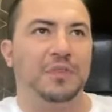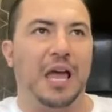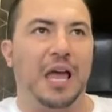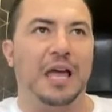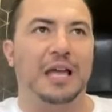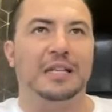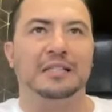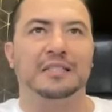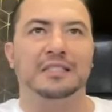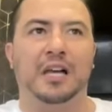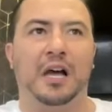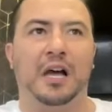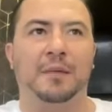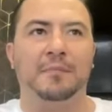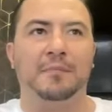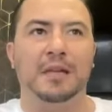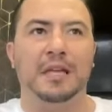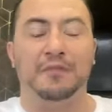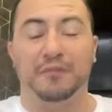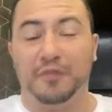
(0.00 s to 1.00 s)

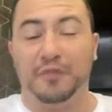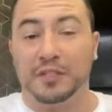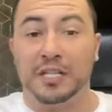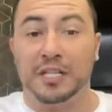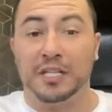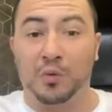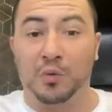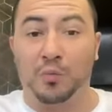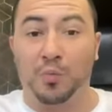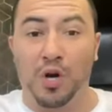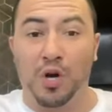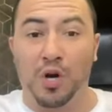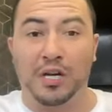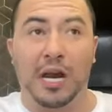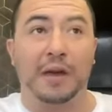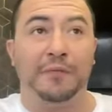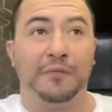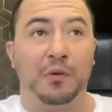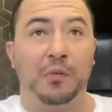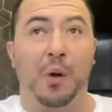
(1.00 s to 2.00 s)
And if it doesn't work,
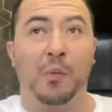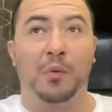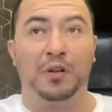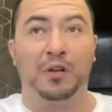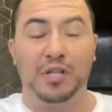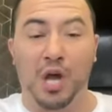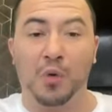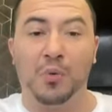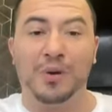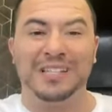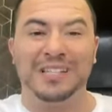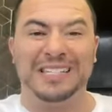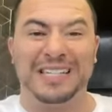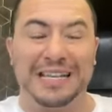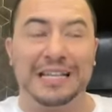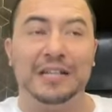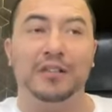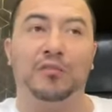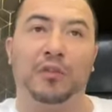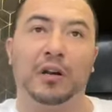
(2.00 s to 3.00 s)
everyone will know it
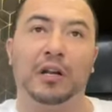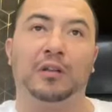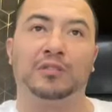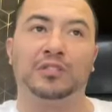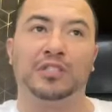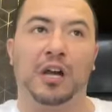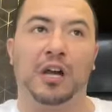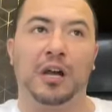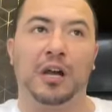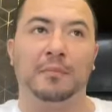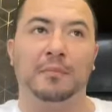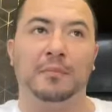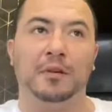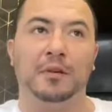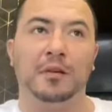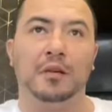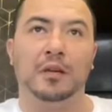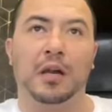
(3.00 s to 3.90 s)
in real time.